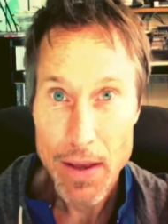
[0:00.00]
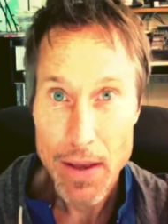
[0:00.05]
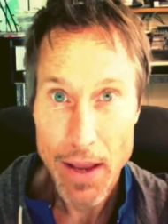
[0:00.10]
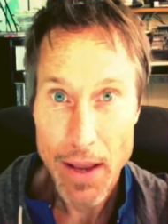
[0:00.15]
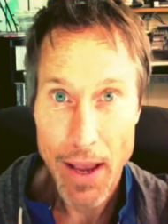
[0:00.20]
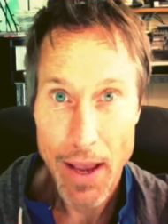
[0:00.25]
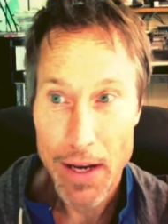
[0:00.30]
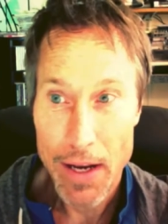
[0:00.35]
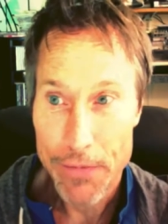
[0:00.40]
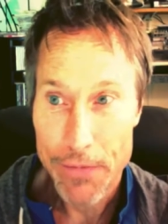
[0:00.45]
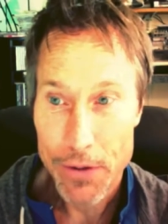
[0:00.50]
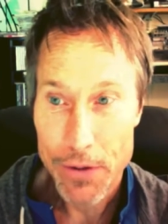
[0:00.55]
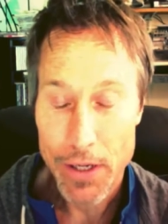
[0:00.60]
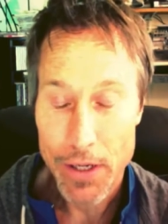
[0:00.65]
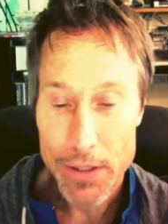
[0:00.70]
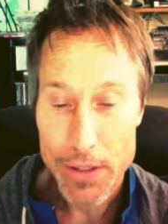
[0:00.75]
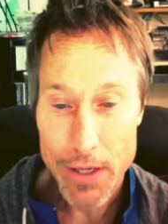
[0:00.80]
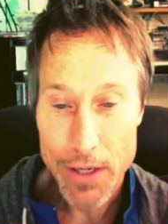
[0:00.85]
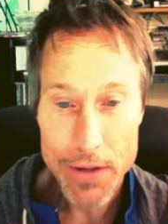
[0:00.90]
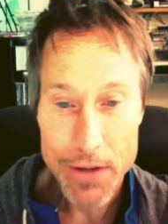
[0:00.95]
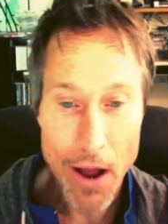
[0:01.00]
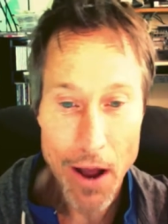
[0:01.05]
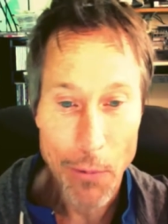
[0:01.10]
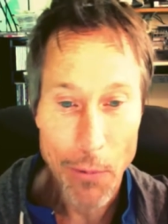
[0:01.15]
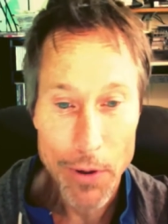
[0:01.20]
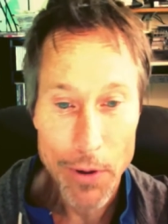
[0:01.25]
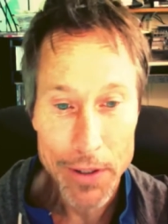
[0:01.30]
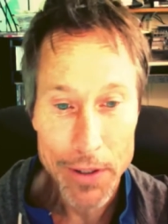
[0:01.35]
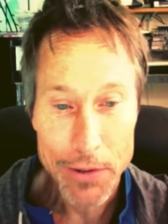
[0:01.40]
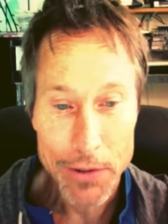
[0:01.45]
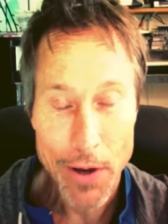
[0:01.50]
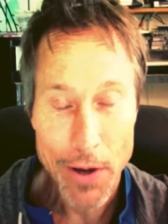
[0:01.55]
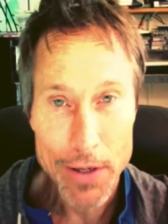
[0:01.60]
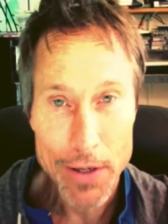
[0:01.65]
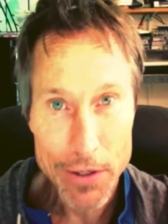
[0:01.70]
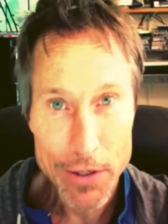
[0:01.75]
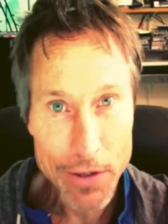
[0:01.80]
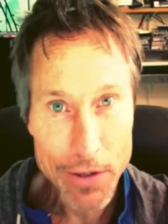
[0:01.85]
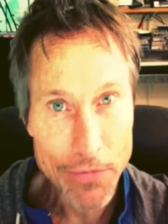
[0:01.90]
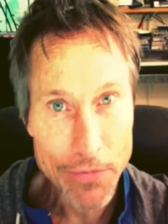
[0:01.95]
And if your DJ is not willing to
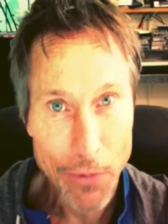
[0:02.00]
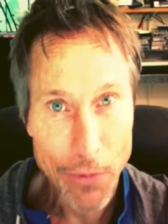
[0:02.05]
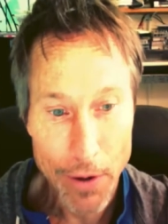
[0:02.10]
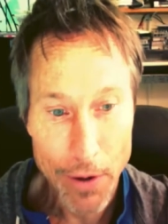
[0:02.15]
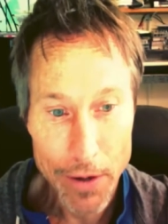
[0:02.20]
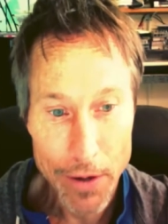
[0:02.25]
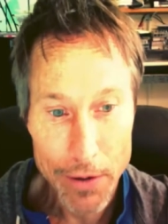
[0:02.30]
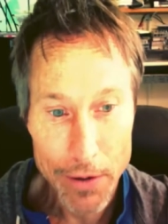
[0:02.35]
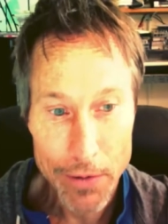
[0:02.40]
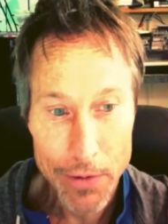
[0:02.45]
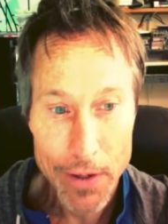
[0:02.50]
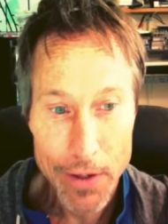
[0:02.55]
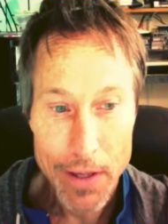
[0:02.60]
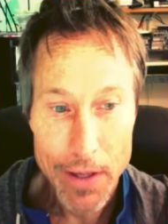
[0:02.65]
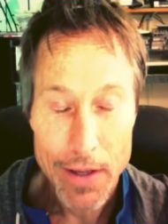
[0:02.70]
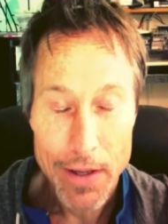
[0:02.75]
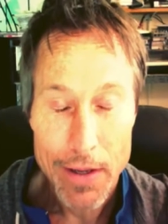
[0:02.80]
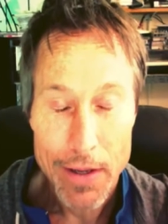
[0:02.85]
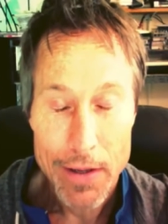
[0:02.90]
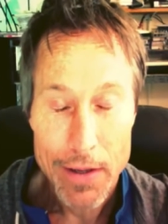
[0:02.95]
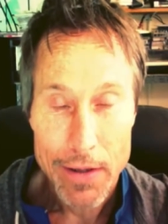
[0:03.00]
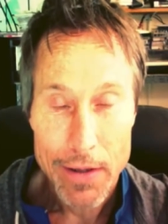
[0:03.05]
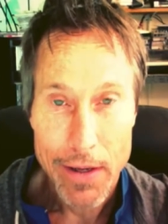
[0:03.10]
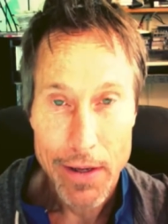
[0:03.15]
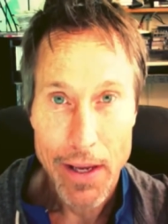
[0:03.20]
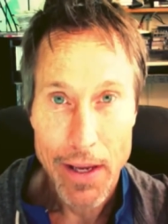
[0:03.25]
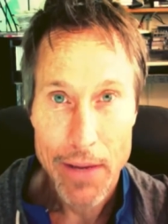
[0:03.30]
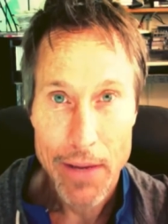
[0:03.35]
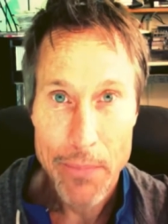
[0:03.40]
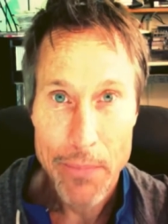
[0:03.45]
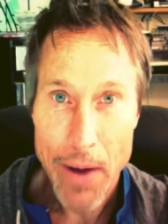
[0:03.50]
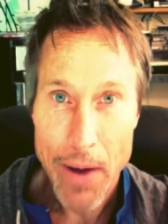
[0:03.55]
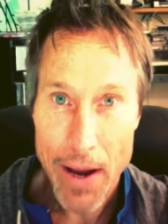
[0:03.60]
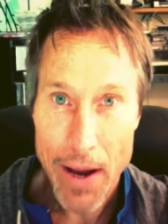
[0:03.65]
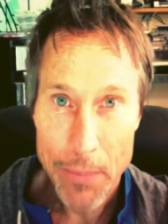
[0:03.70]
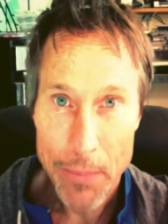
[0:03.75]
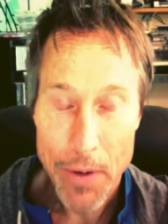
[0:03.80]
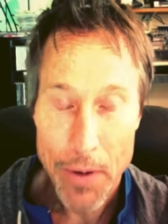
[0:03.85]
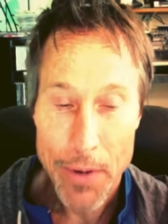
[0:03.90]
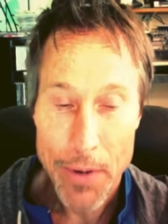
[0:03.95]
audition for you, it
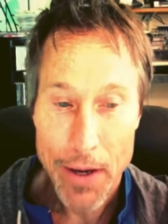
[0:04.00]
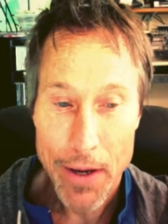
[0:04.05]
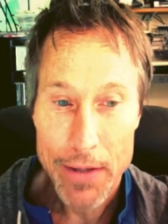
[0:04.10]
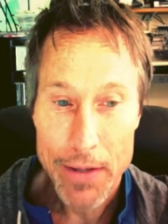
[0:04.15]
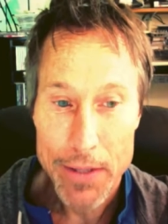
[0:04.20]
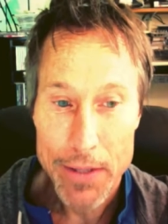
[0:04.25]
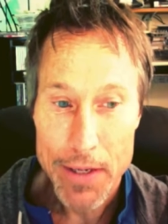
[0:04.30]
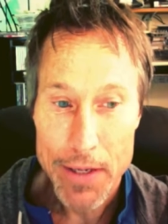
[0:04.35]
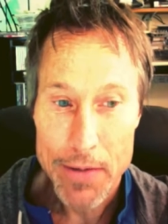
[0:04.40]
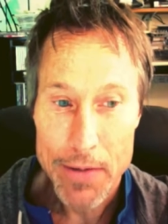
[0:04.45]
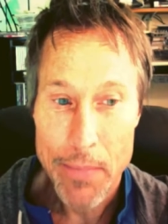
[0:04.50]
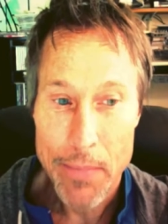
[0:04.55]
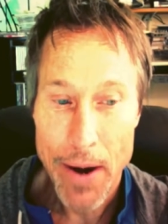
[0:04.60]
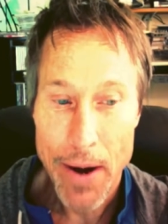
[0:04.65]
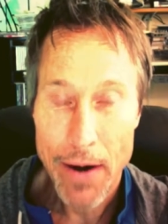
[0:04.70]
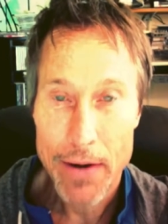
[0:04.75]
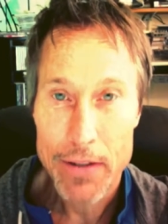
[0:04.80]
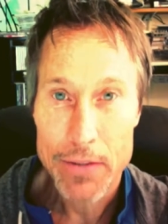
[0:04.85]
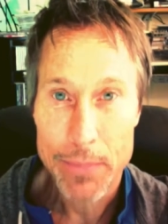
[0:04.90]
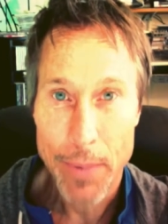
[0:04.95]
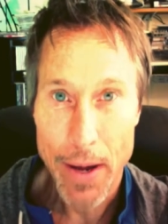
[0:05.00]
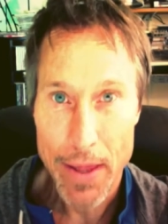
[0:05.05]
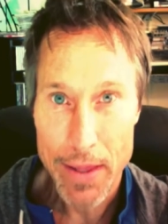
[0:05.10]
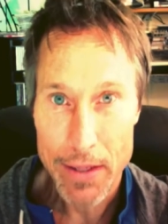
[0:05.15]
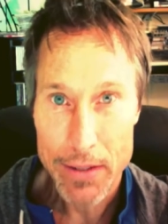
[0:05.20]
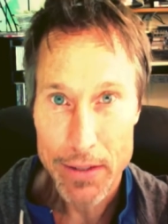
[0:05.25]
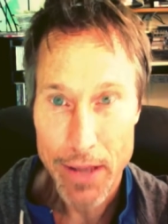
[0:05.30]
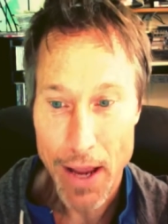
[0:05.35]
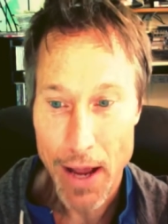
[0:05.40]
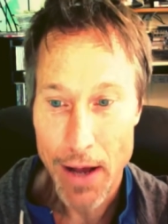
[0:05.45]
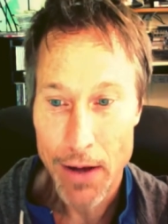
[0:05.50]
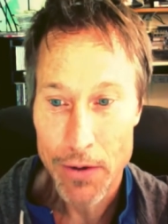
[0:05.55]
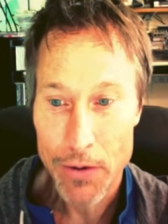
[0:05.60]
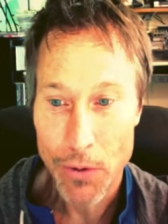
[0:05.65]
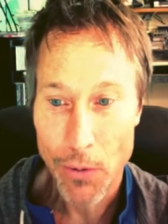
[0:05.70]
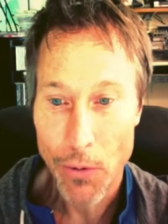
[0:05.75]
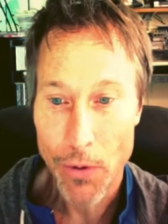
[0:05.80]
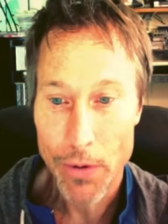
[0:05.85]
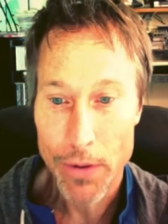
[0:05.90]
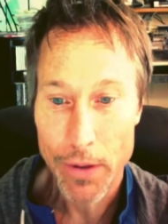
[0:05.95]
might be because he's embarrassed by the sound
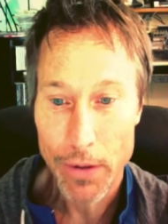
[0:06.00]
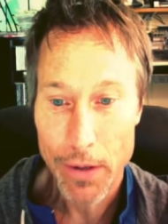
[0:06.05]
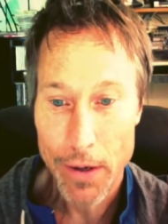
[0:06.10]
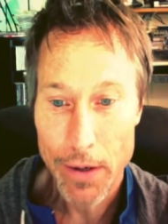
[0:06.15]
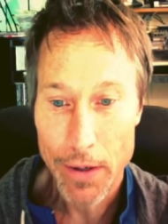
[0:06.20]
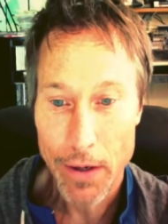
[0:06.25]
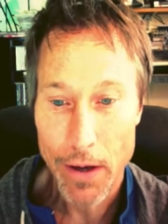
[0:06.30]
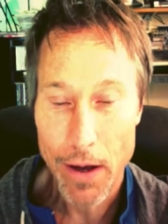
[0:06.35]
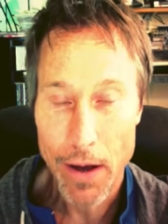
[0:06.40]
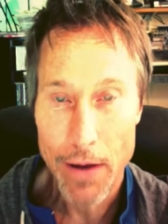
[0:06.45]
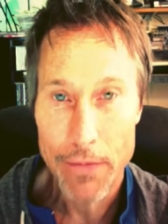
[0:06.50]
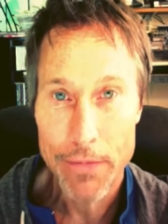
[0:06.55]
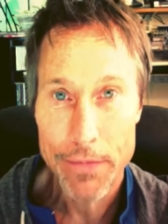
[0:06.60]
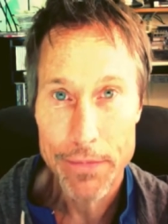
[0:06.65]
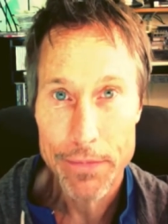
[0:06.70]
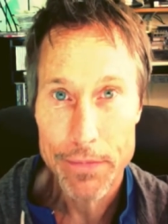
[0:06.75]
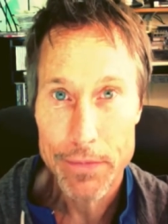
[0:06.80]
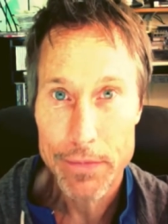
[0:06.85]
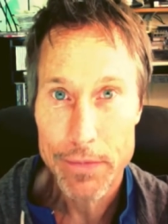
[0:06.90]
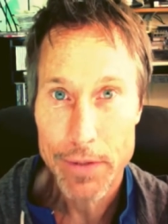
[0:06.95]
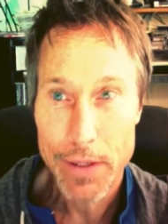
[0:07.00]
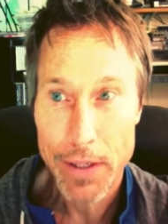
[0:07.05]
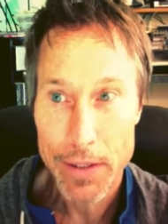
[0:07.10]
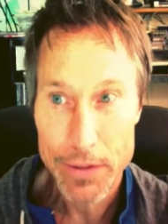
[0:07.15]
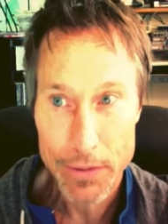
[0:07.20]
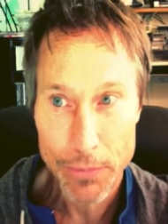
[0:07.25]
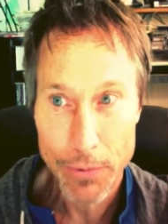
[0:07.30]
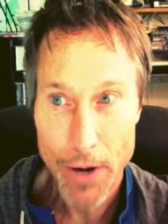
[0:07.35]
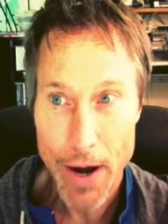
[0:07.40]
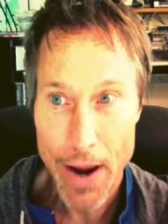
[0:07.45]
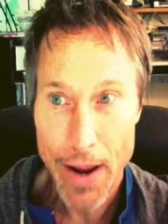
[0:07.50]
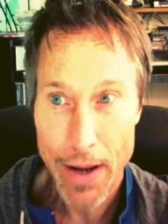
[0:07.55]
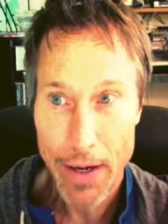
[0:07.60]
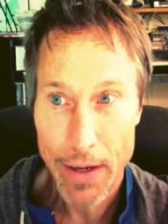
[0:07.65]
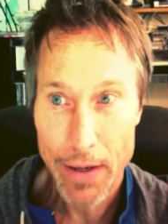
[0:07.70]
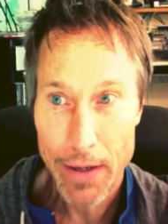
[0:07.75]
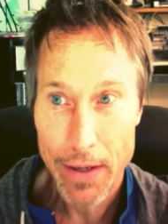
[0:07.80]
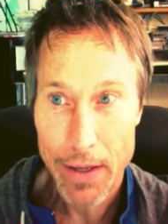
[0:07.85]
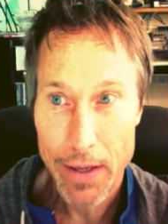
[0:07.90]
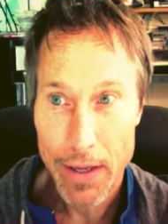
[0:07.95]
or the look of his rig.
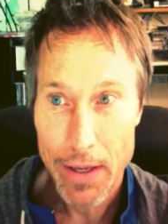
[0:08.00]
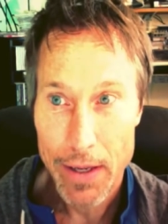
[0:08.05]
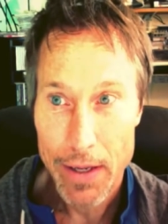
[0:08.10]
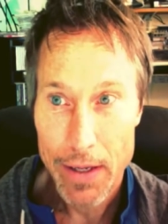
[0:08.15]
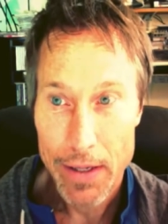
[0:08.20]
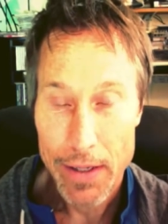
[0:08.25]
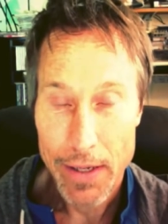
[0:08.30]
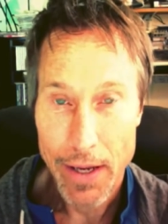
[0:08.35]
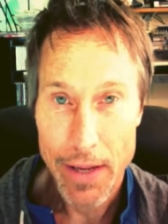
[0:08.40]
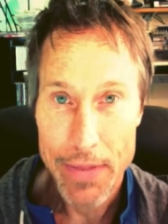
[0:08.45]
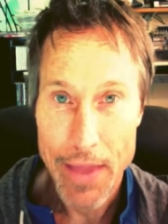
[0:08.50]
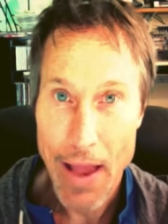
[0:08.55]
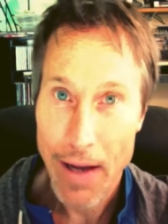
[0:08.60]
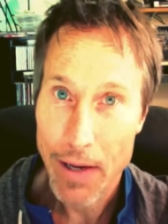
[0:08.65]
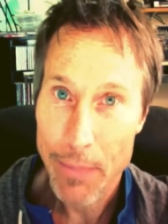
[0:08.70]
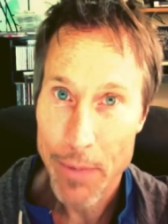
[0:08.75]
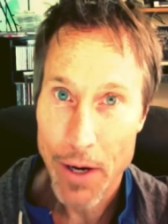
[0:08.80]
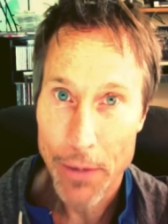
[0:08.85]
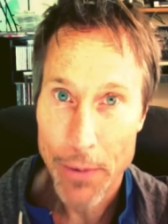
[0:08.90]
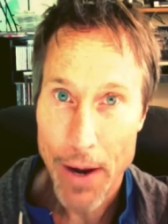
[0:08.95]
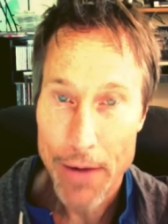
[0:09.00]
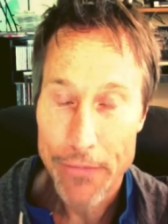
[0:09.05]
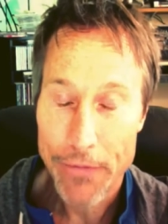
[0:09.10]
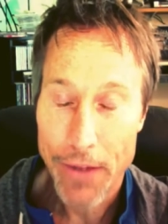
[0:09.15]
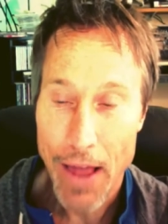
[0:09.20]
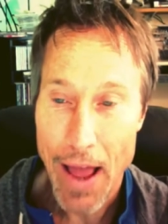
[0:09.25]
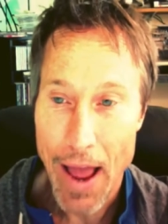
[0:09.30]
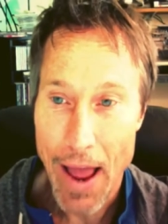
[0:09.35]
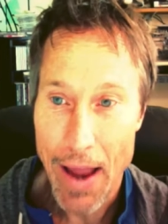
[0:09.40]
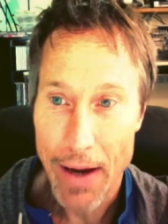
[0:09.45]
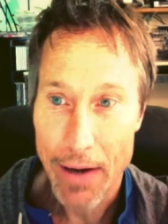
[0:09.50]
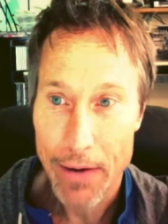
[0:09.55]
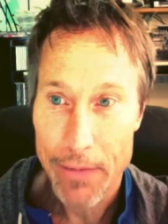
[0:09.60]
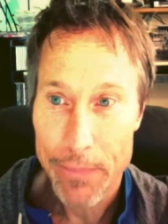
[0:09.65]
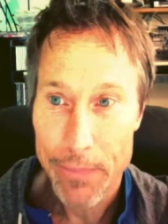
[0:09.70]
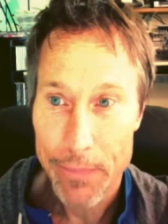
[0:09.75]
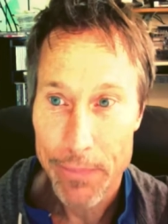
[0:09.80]
And that could be a red flag.